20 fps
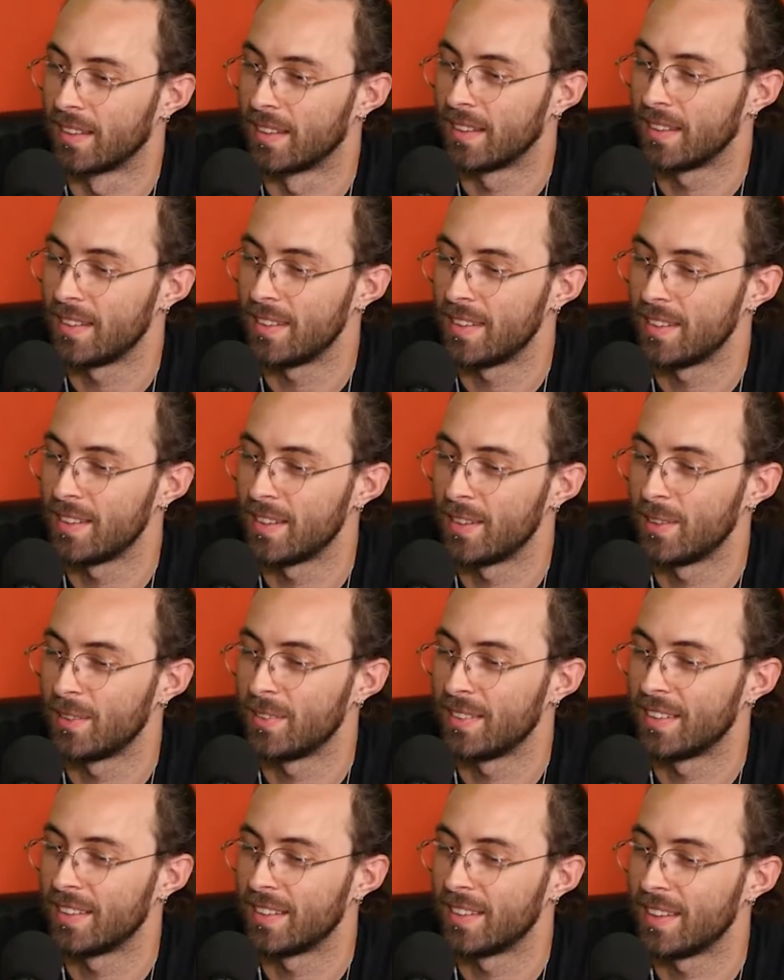here. You
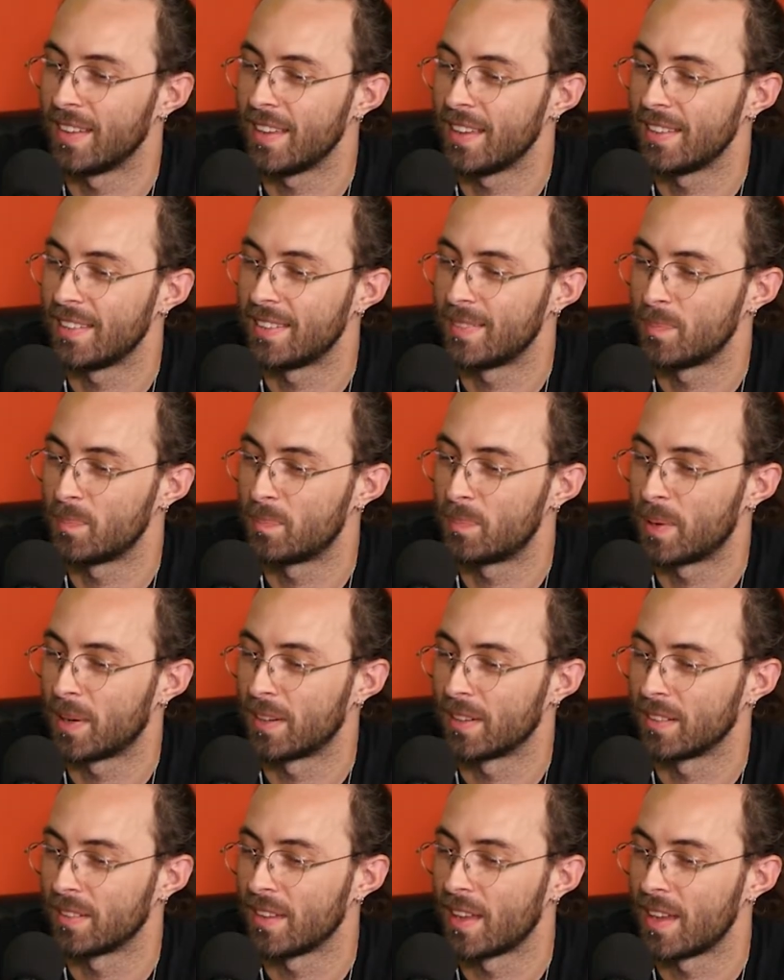know, it's
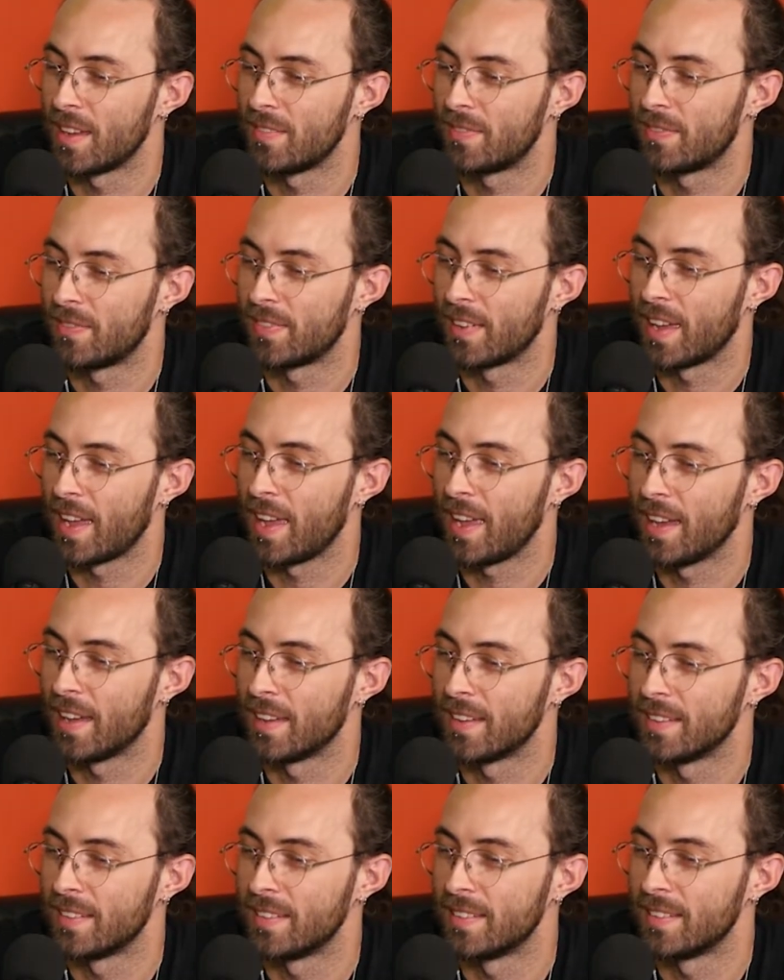part of life
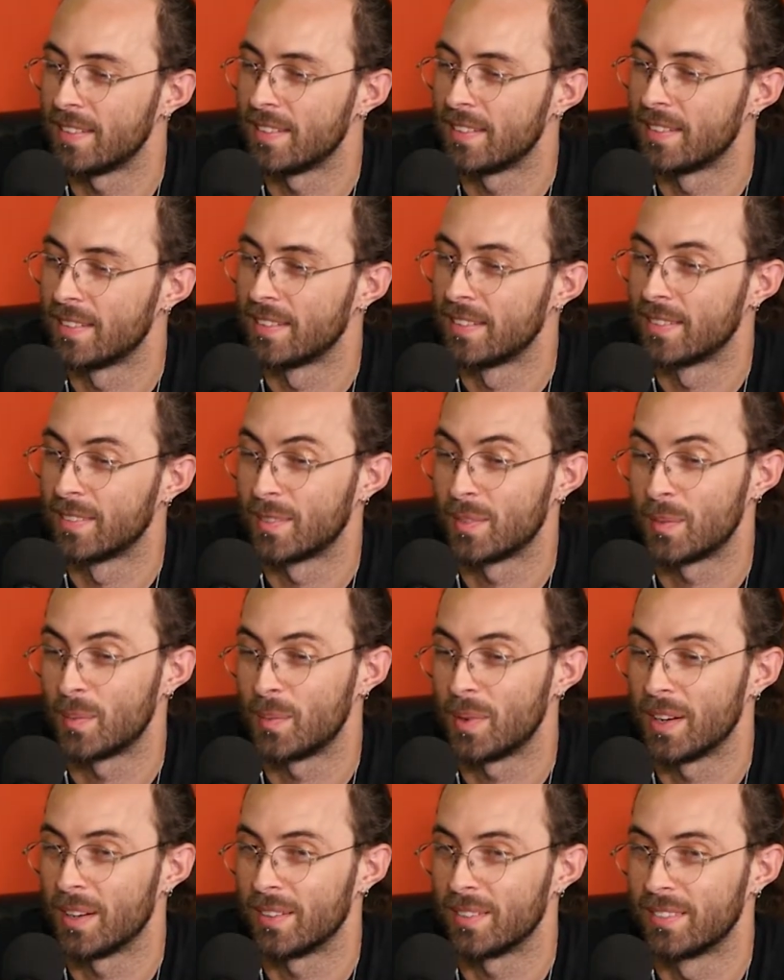and
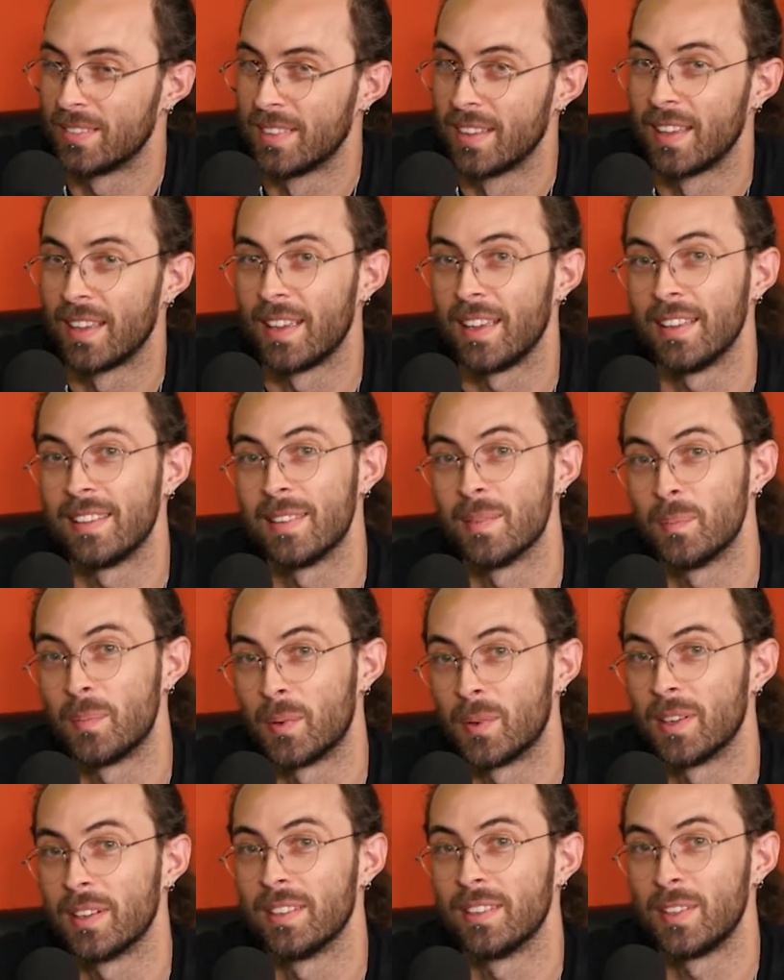well, it's
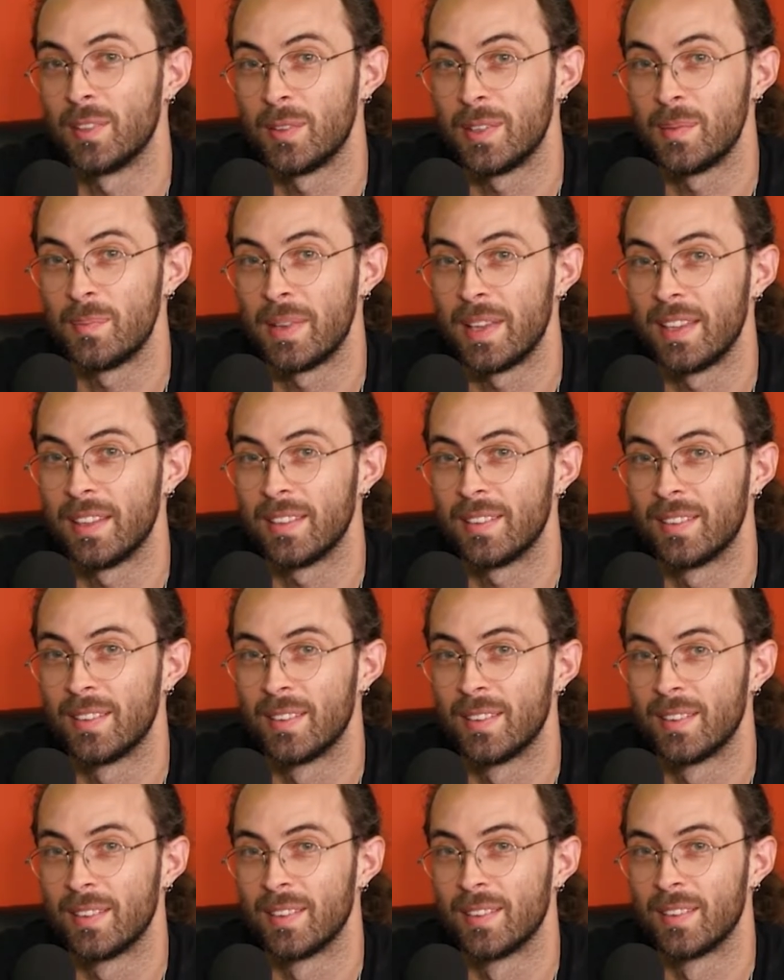important to admit
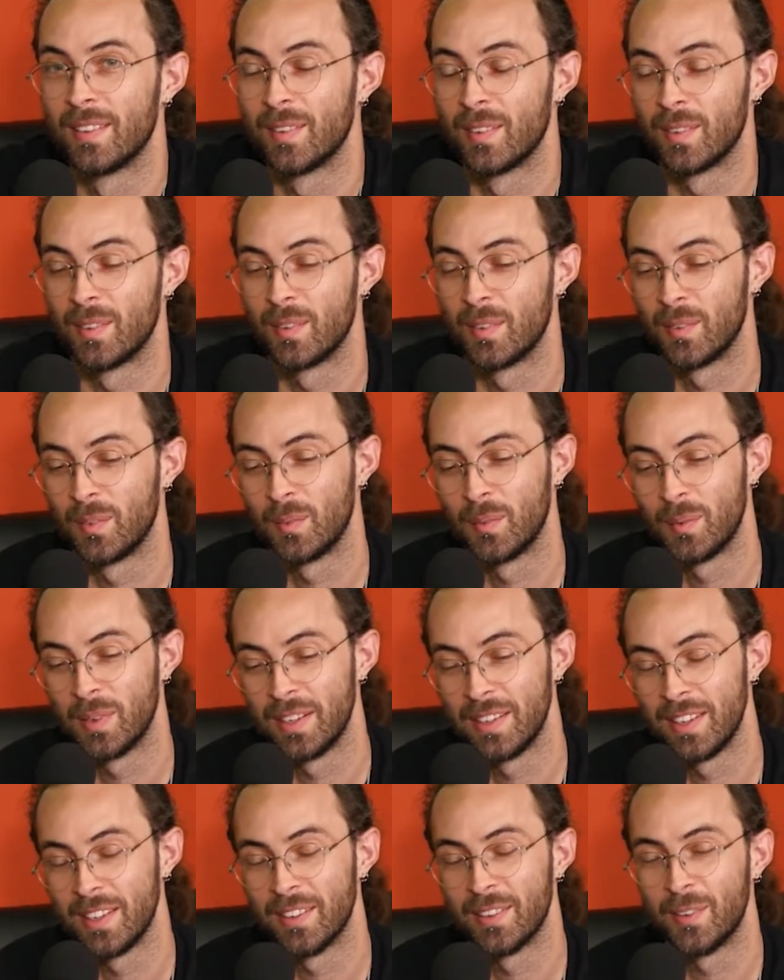
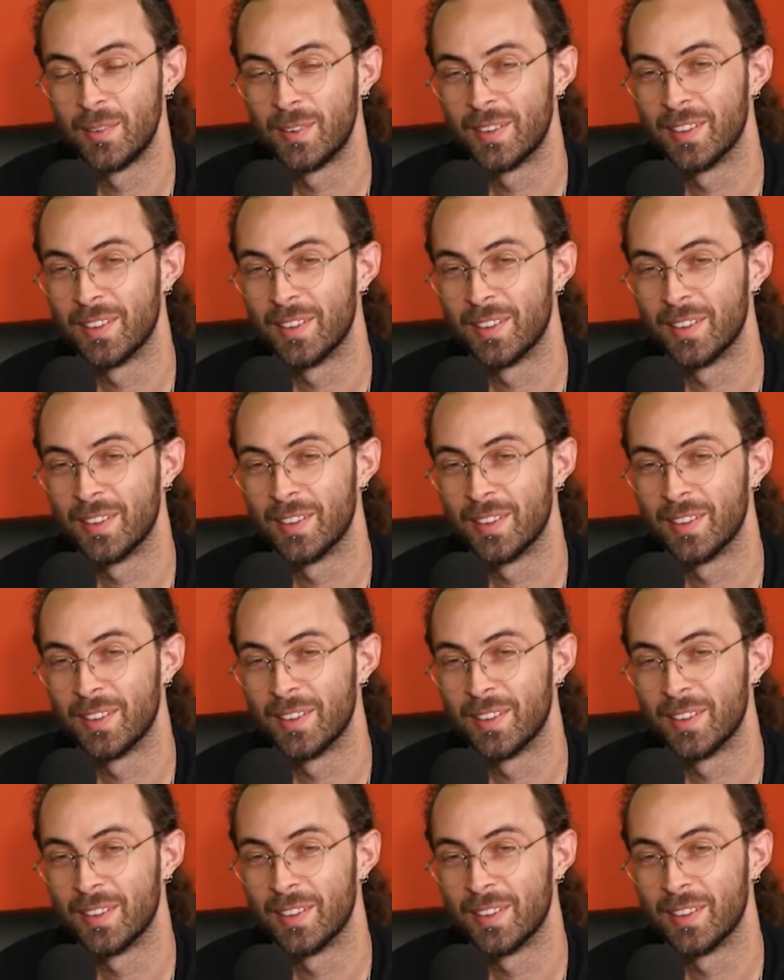when you